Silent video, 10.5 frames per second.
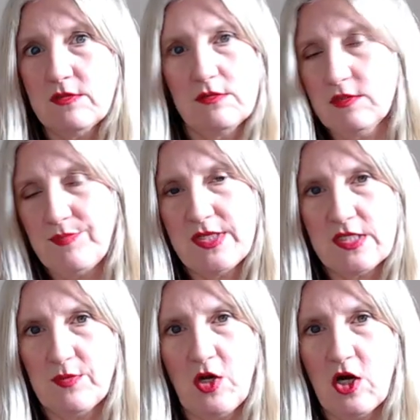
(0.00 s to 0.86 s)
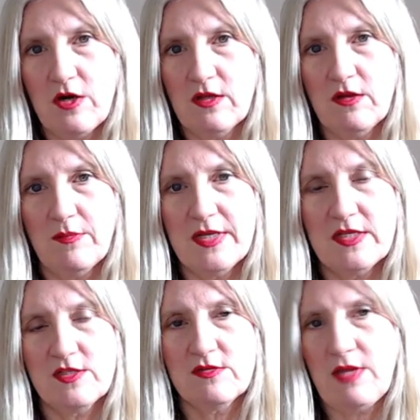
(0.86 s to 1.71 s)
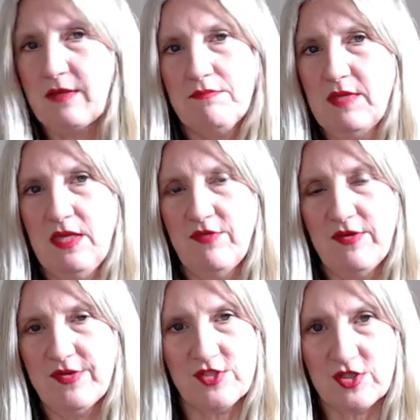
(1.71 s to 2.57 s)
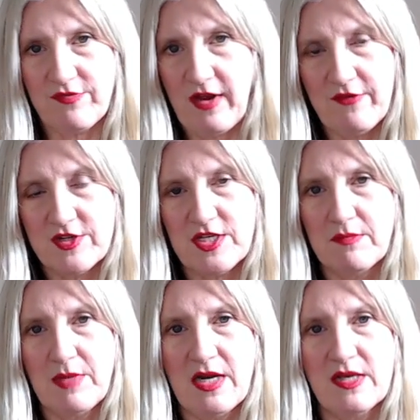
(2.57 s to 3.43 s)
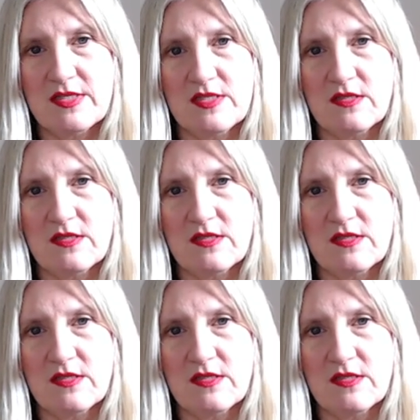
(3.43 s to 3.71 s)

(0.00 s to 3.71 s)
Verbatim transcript: spin some yarn a little bit, and like even if it's just five or ten minutes.